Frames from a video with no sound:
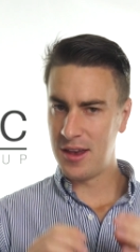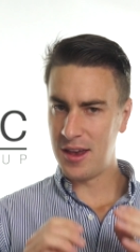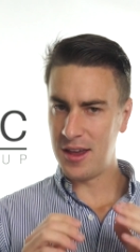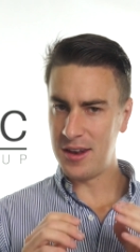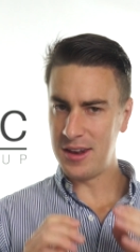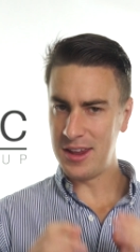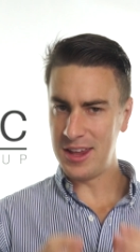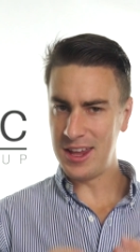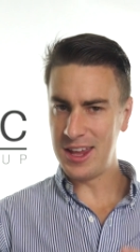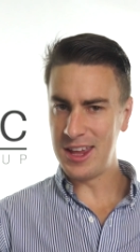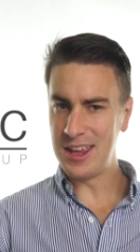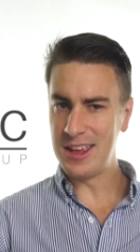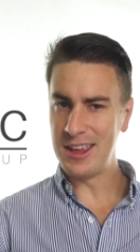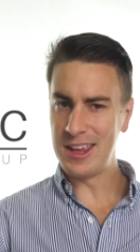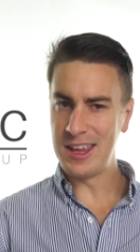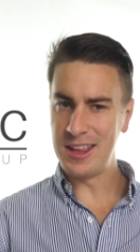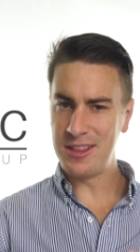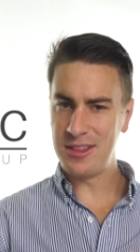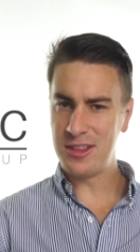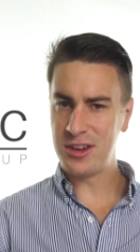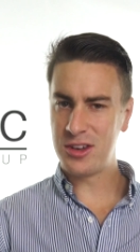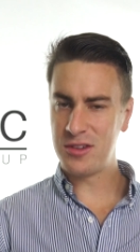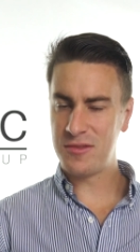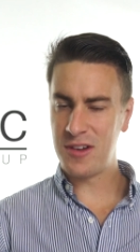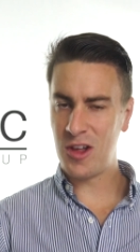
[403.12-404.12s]
And
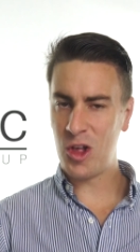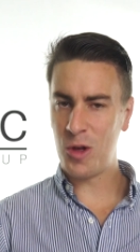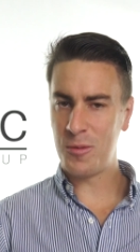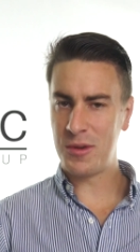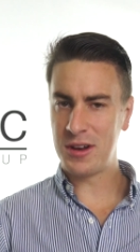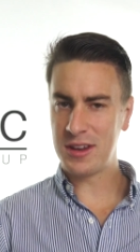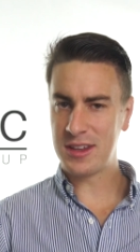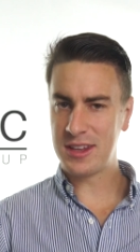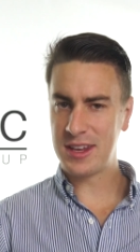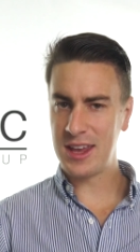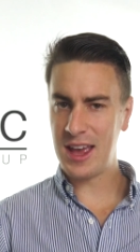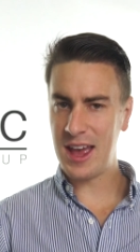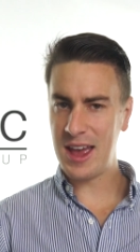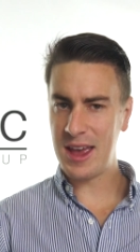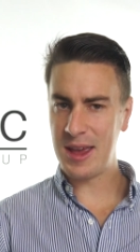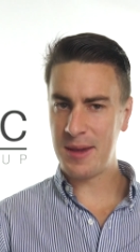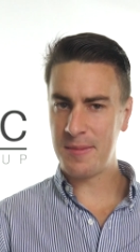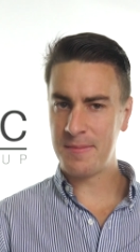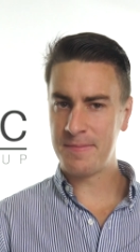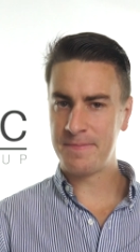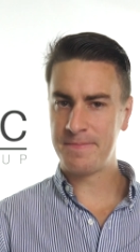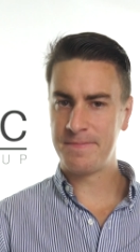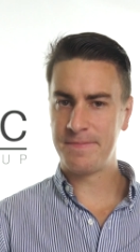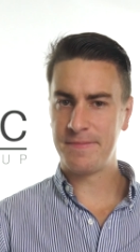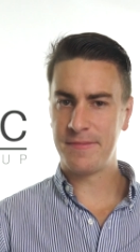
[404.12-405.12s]
in the development game,